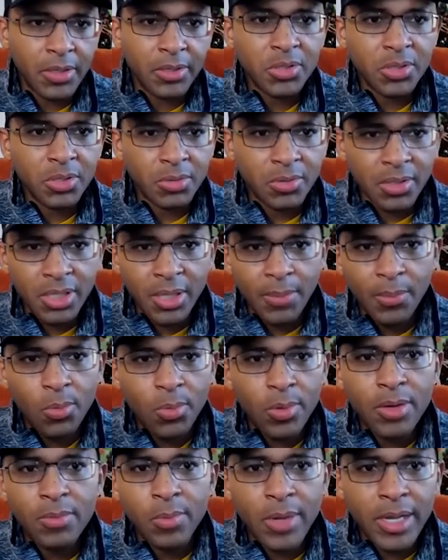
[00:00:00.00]
So the number
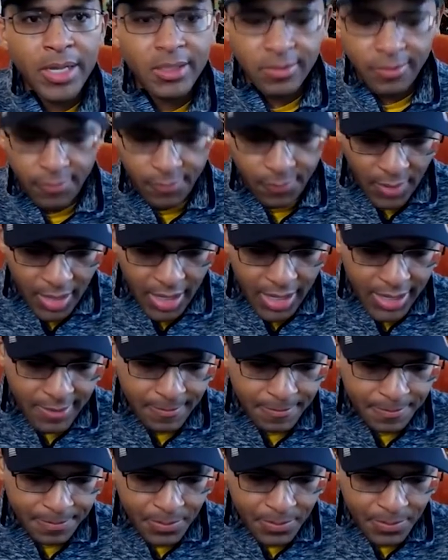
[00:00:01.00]
one way to find